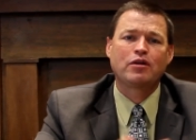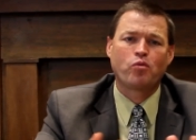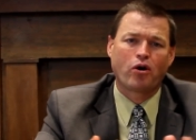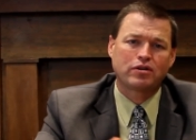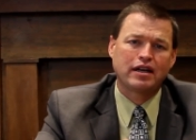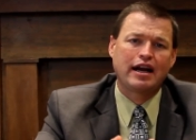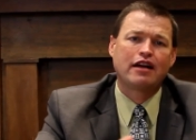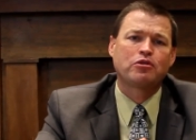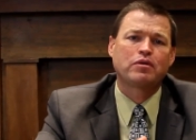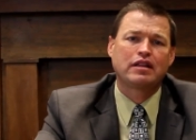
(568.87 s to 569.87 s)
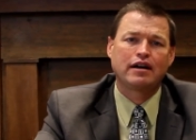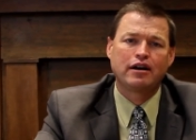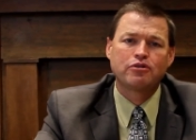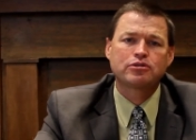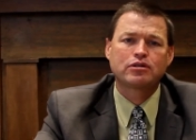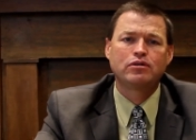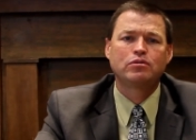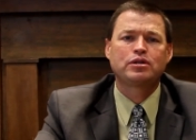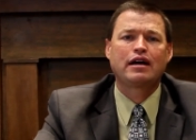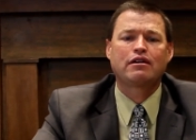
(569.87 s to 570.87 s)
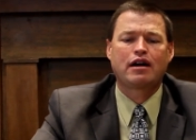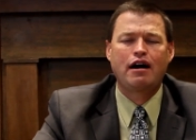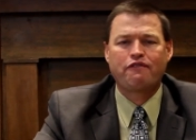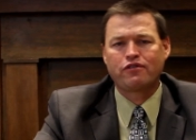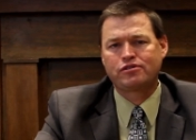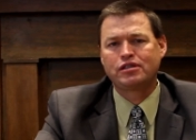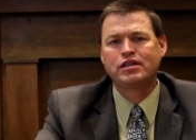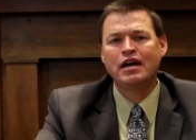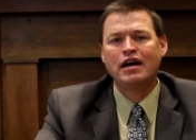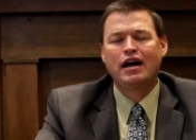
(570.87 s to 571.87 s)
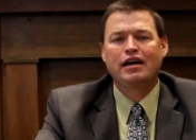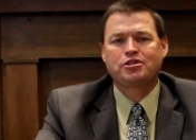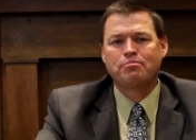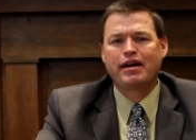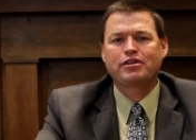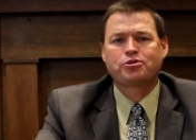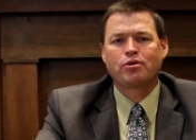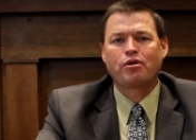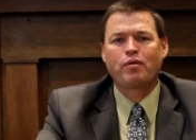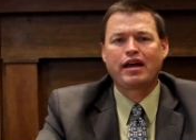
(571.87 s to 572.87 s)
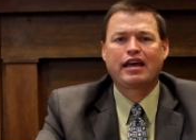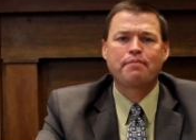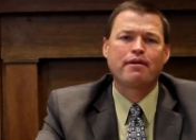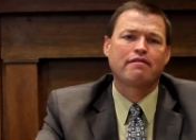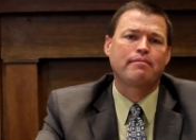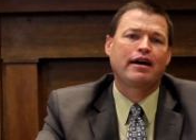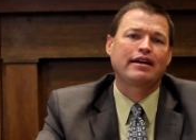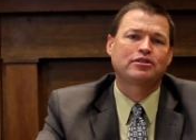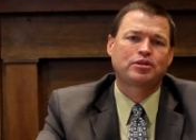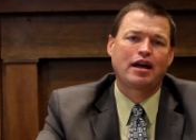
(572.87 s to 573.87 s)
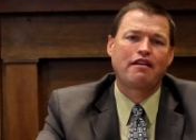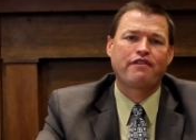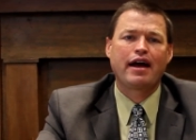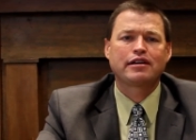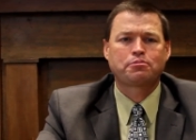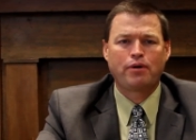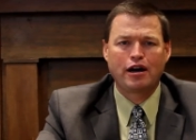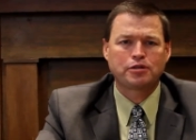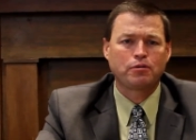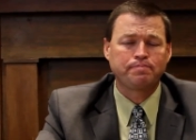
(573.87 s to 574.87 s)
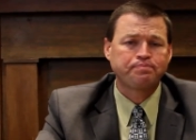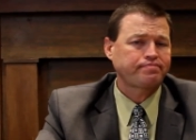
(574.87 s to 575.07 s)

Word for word: and work together with the other schools in our conferences uh, to make sure that we can keep everybody as safe as possible.